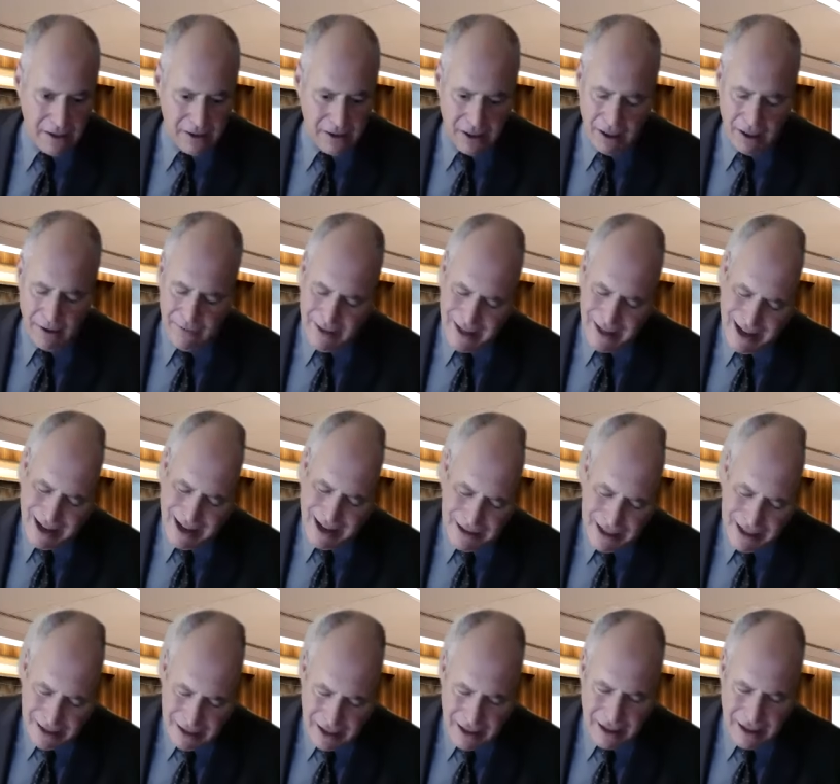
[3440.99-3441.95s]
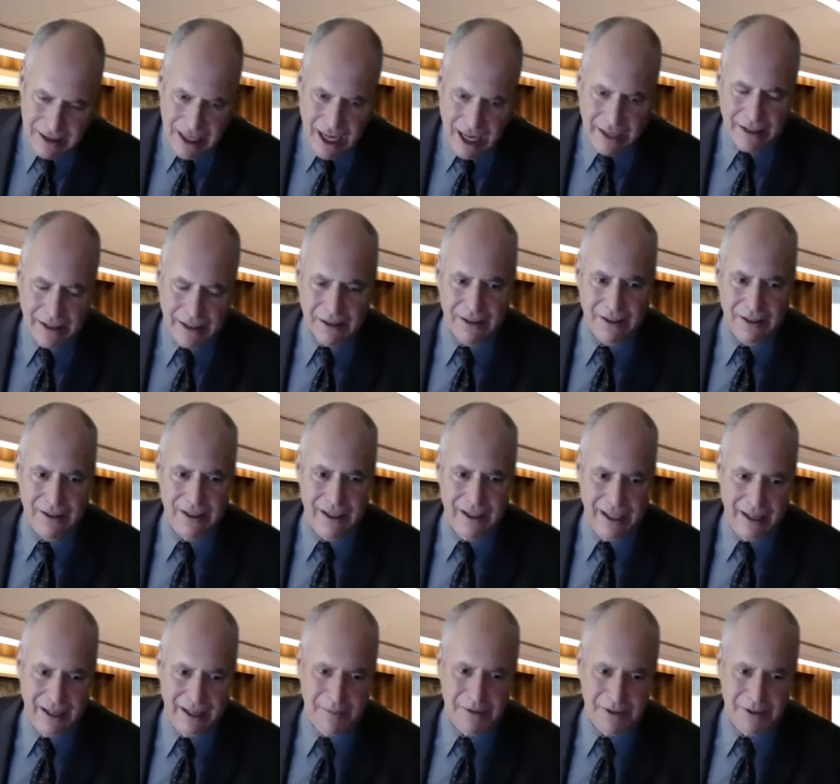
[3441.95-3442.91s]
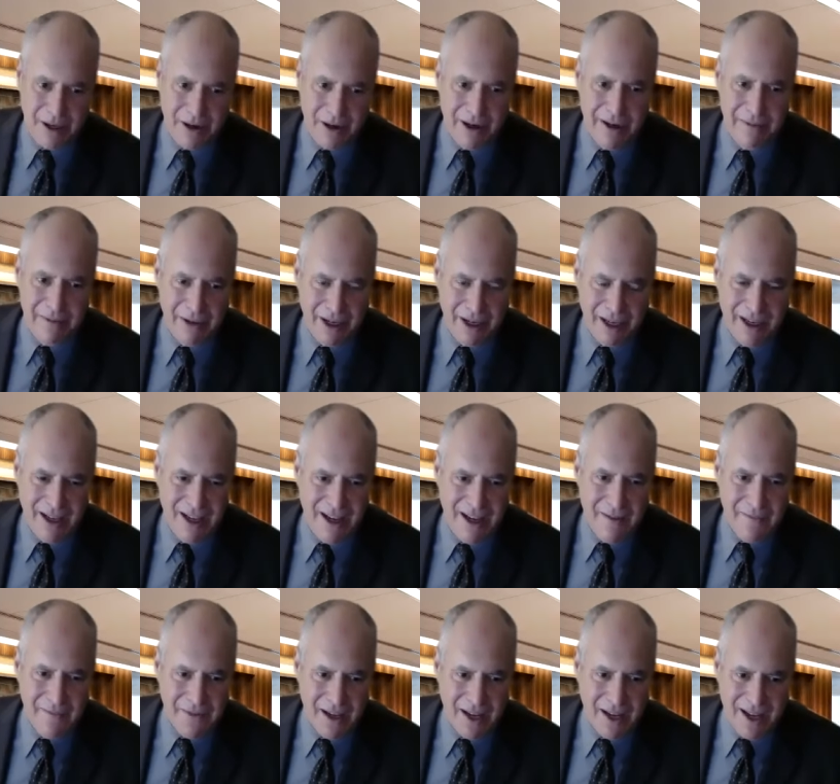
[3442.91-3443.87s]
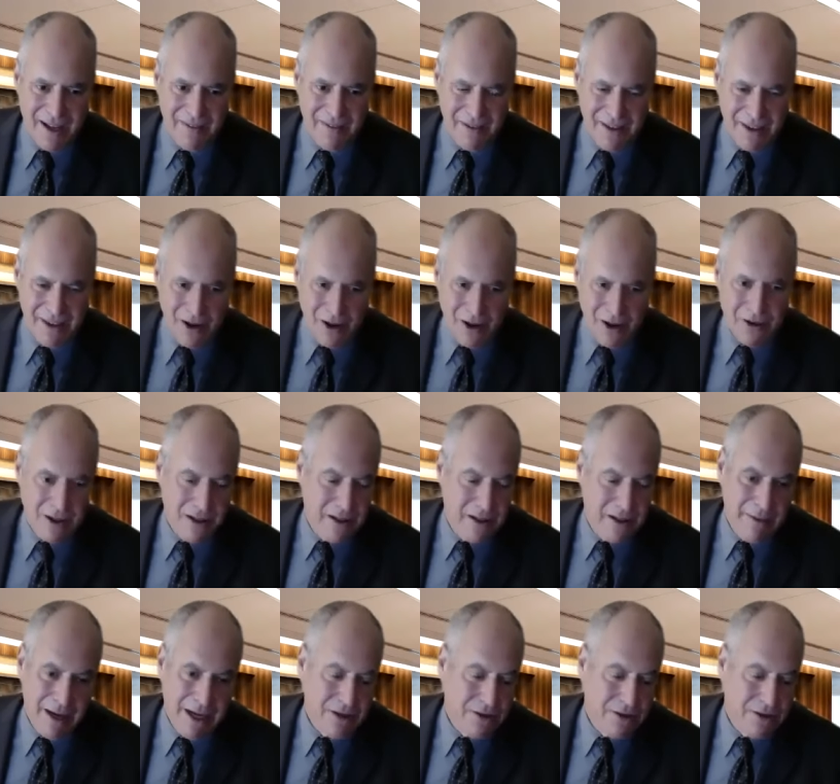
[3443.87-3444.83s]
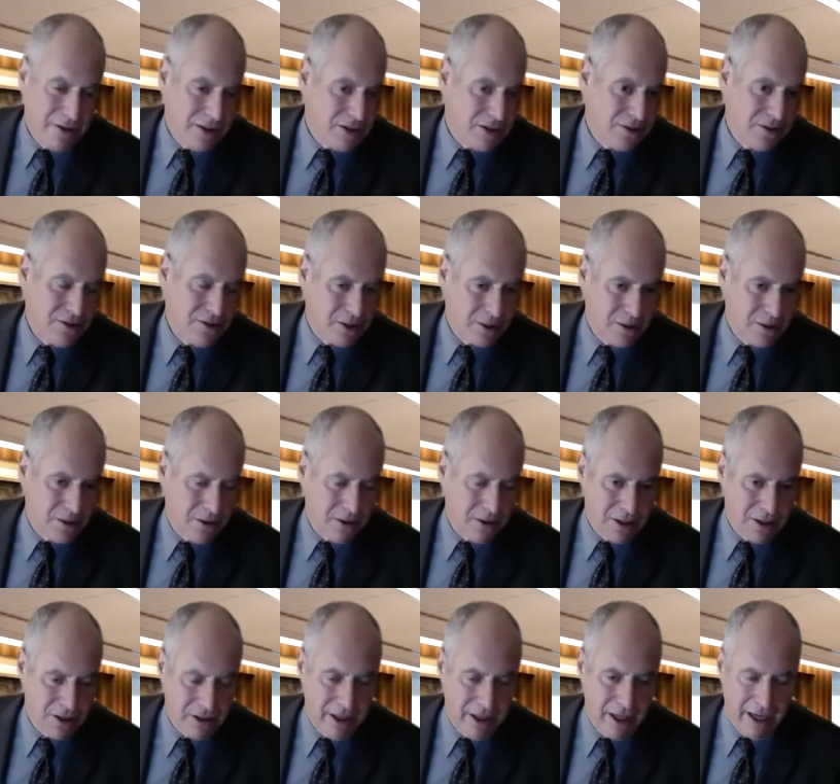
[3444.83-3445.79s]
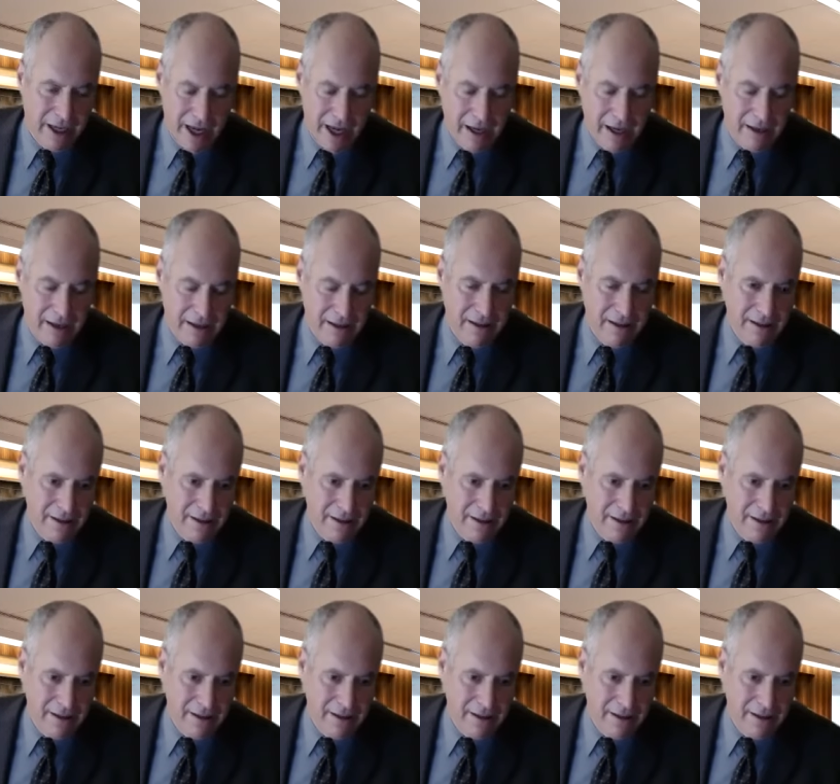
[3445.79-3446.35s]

So that was a little technical, and I'm sorry, but those are the major issues the court's looking at.